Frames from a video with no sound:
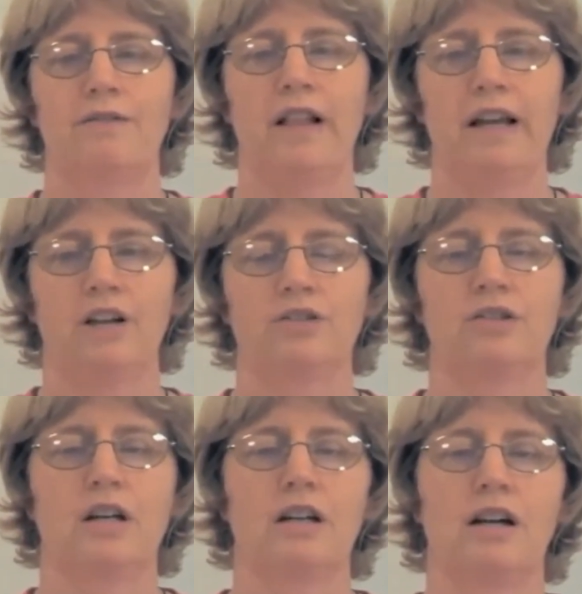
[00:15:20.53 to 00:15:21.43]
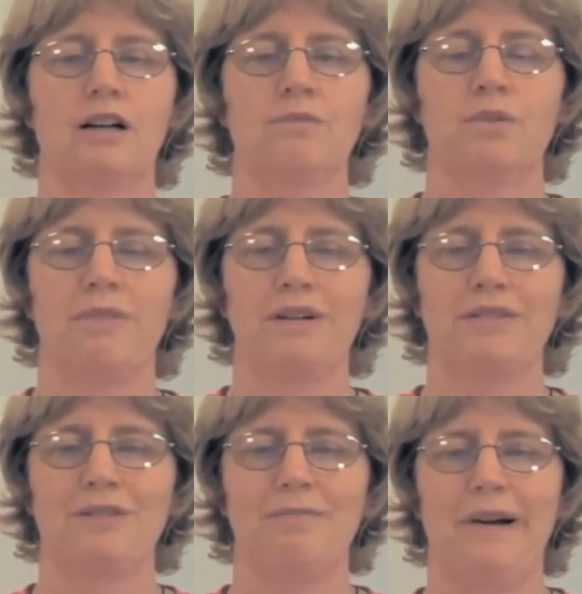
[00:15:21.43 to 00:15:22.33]
theflyingarcher.com,
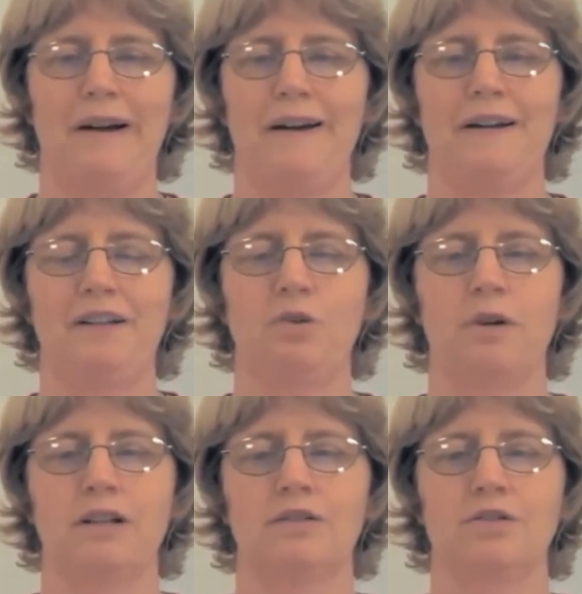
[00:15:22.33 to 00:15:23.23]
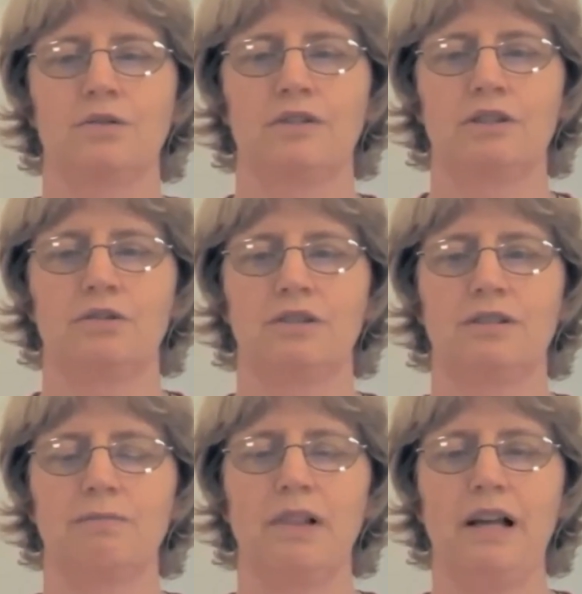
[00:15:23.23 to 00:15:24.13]
sponsored by New England School of
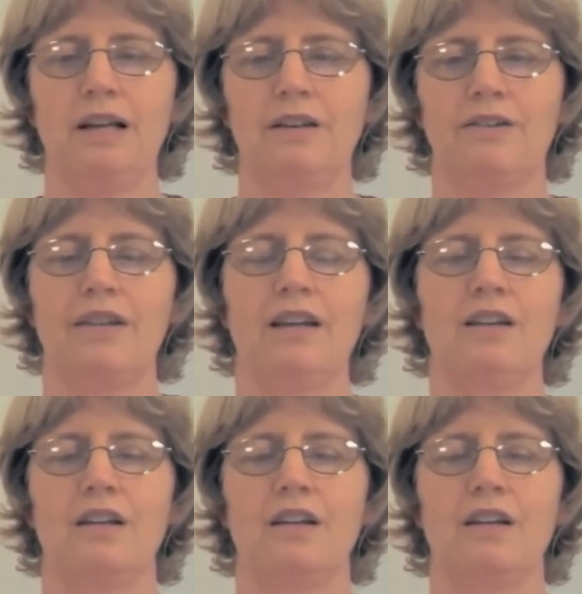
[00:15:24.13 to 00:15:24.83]
Archery and Supplies,